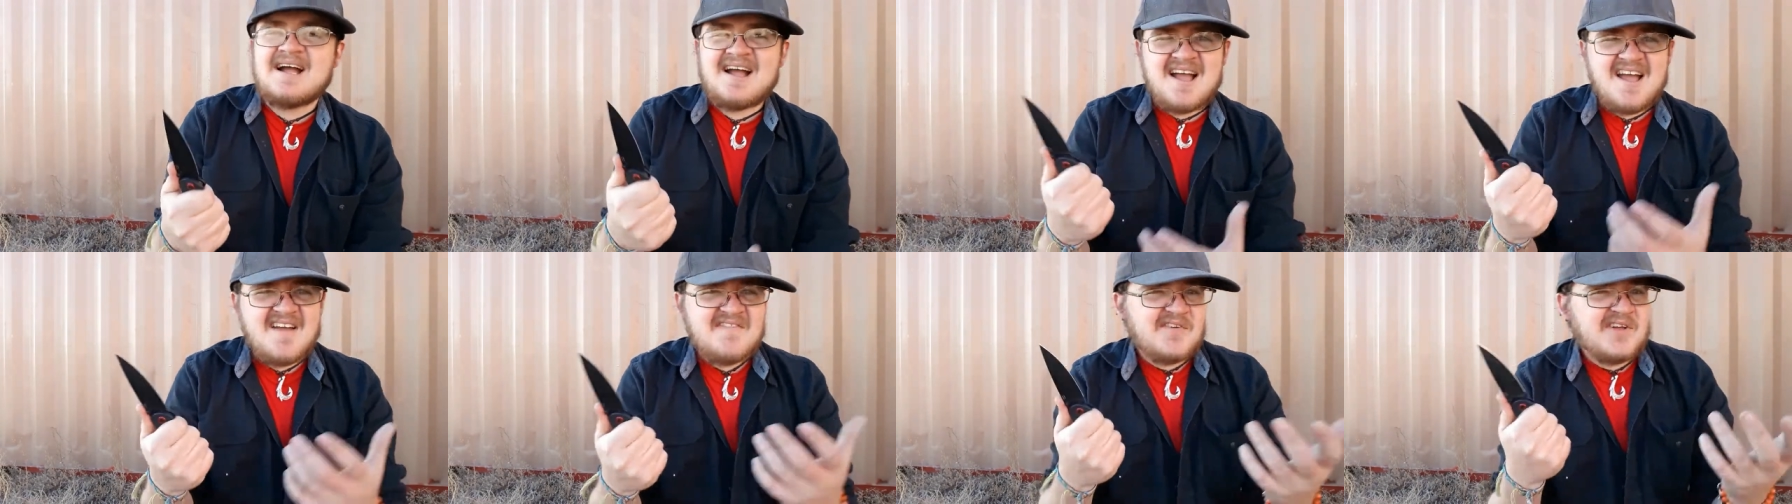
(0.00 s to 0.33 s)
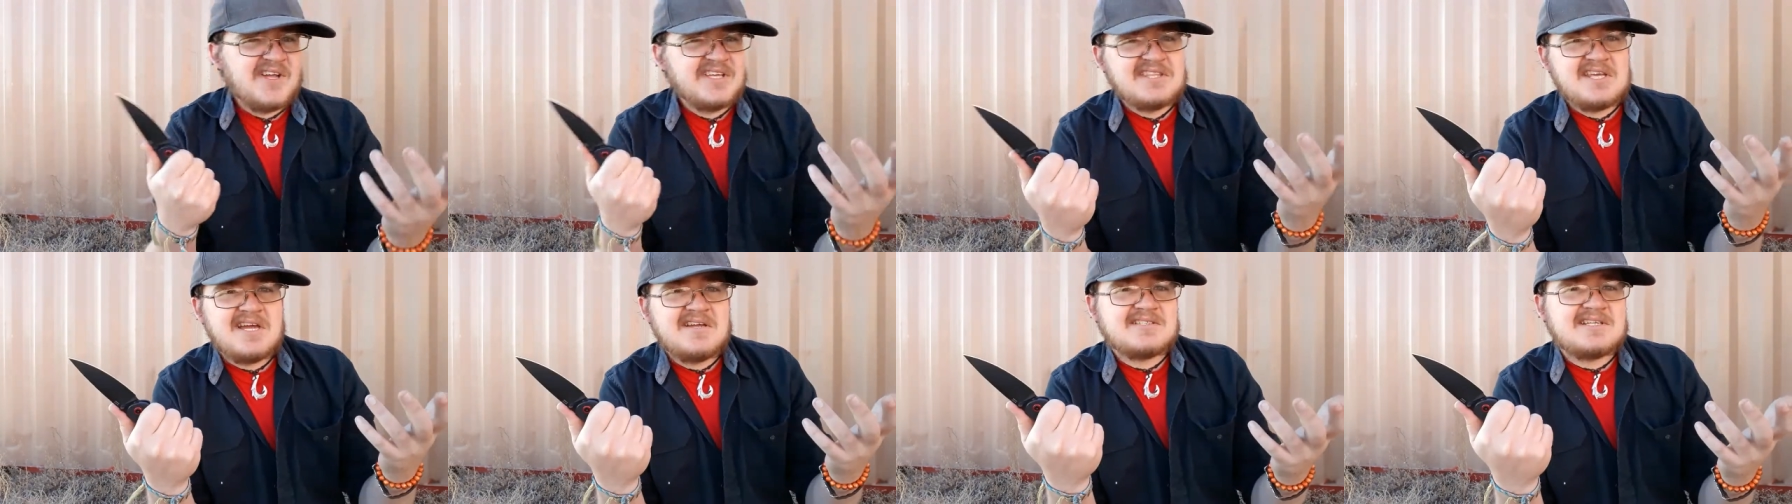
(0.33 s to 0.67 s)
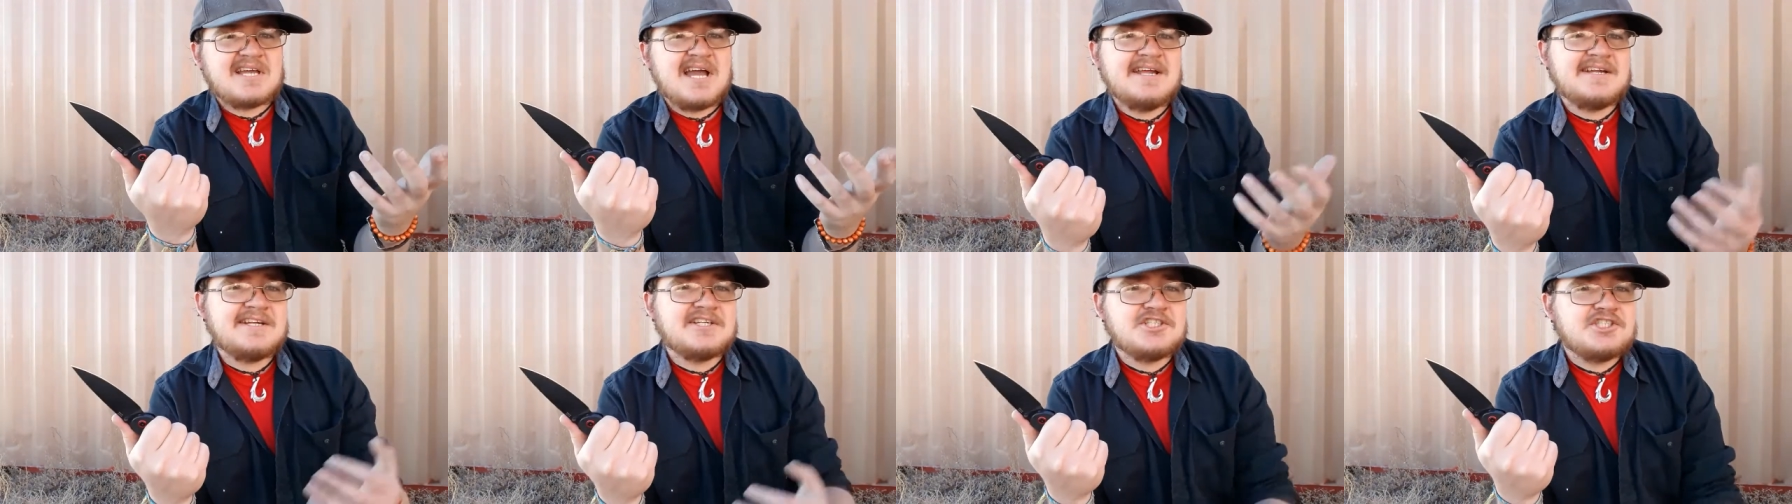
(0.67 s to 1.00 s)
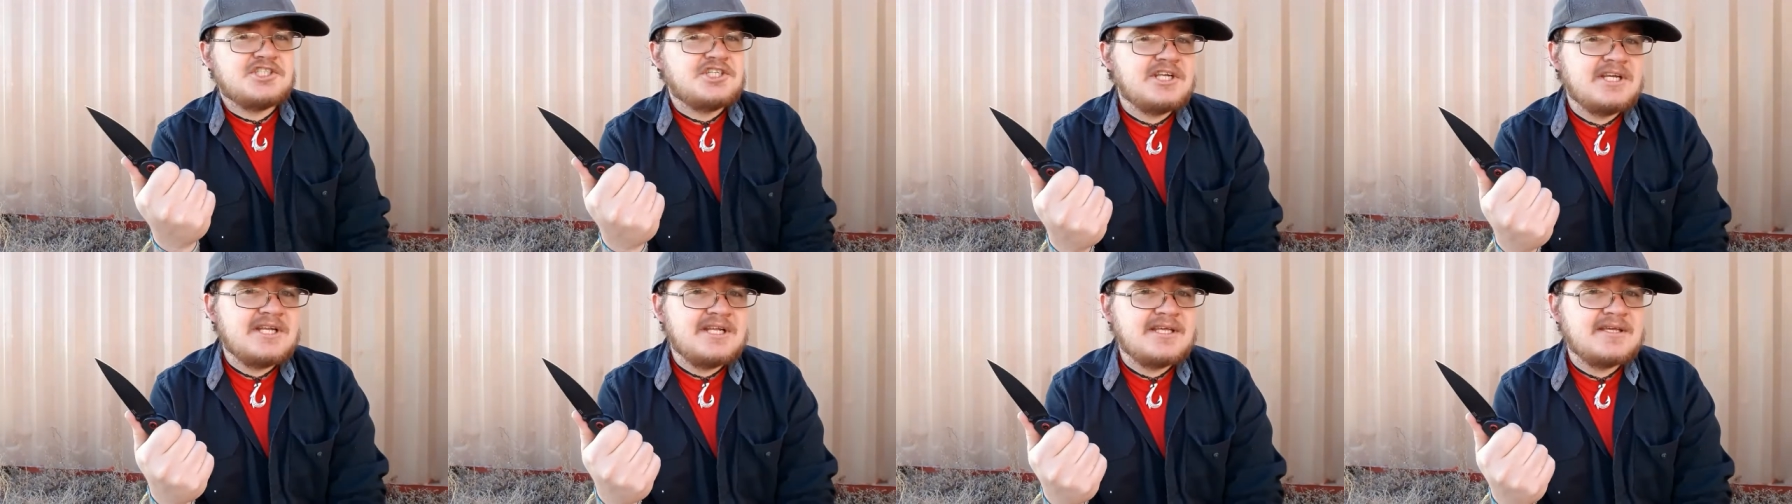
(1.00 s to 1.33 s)
I feel like that was kind of
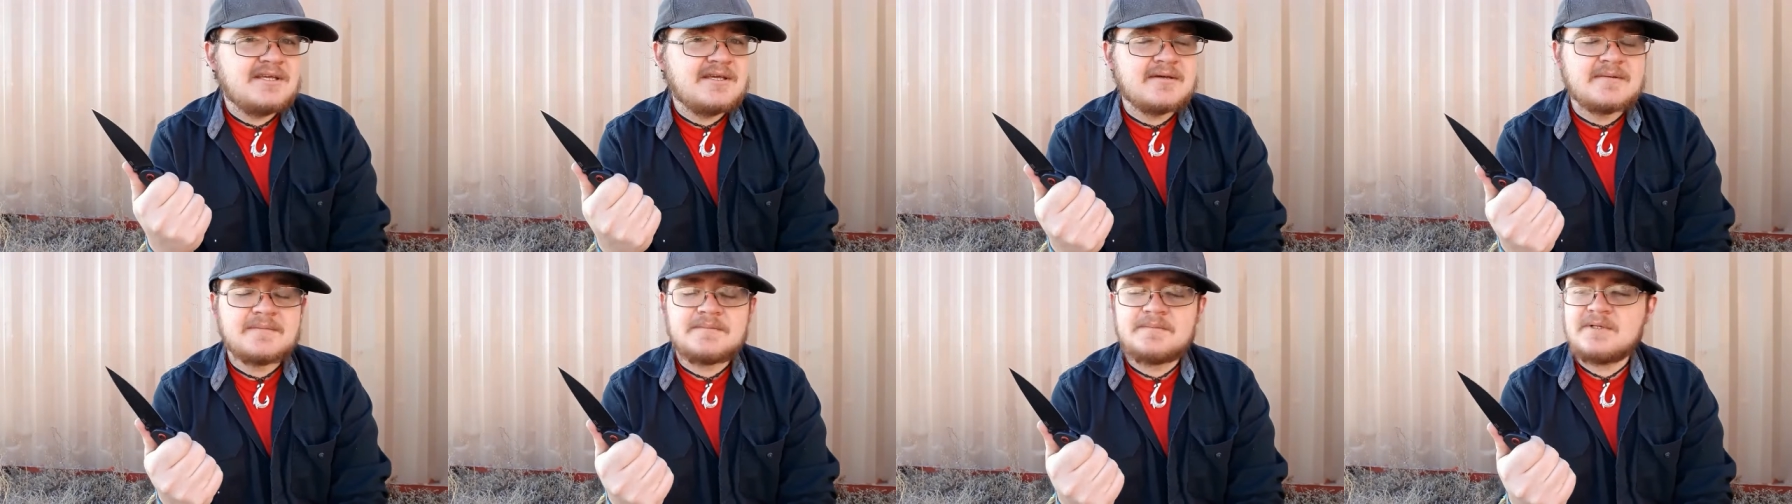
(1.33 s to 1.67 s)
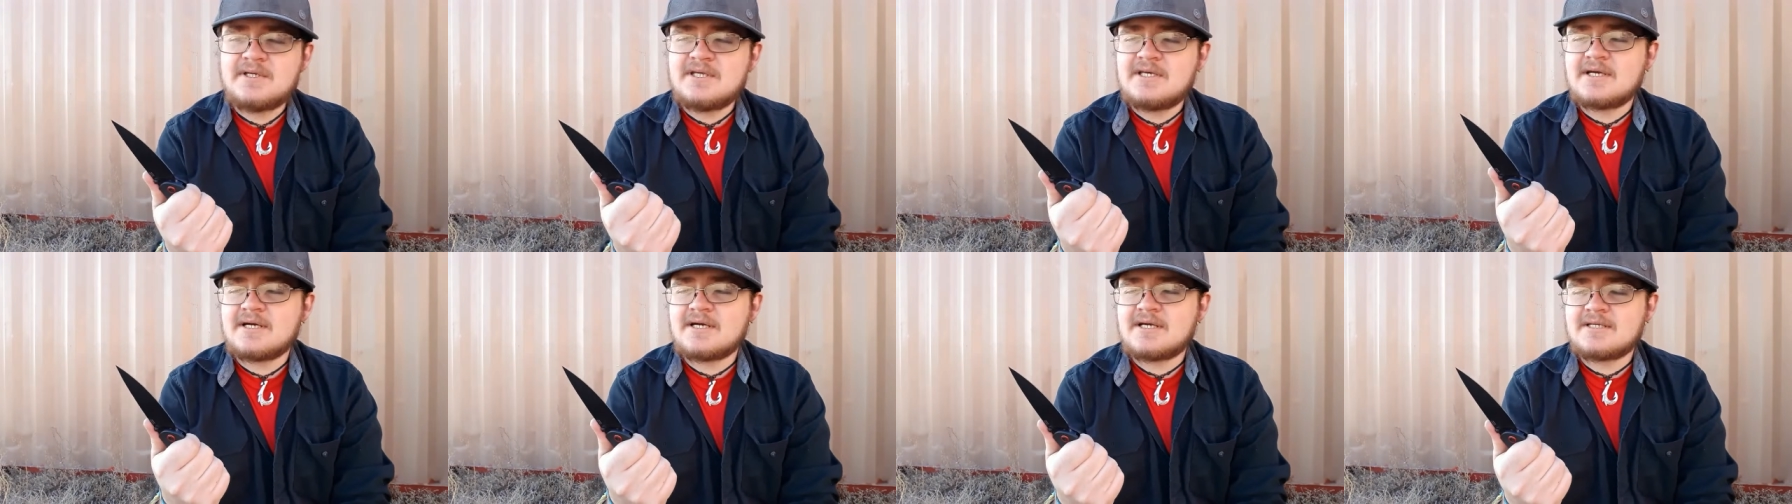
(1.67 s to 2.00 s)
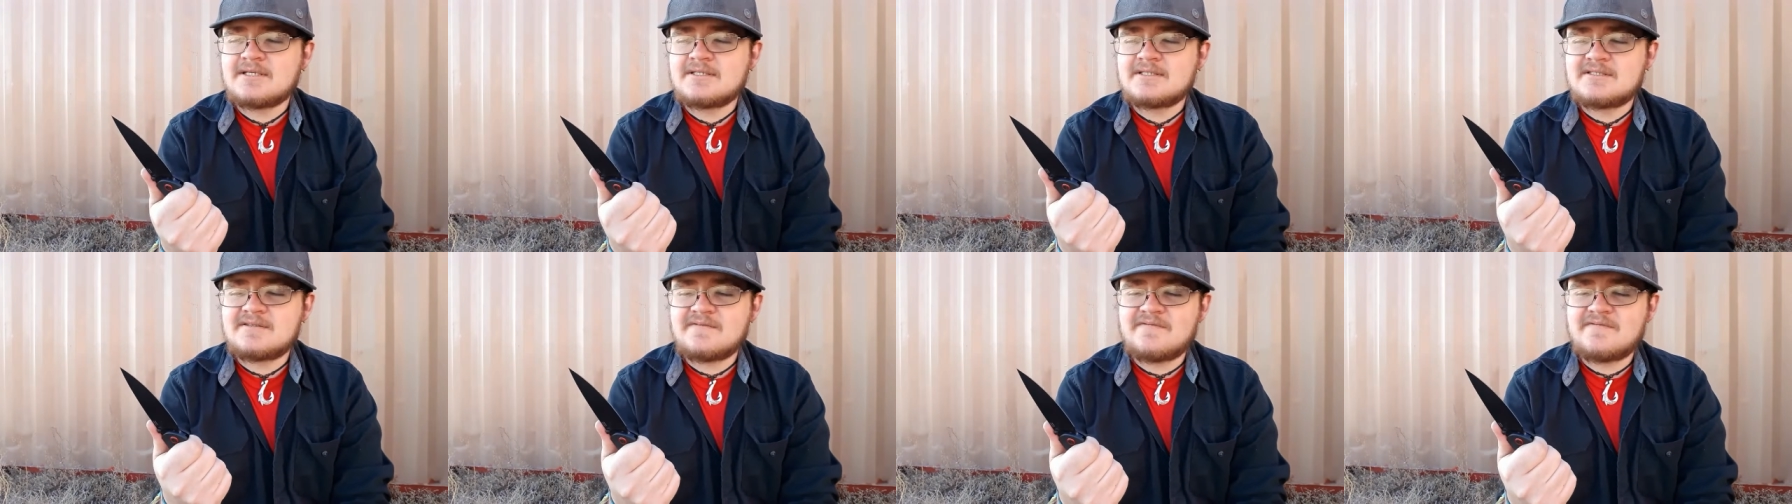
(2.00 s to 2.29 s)
cheating because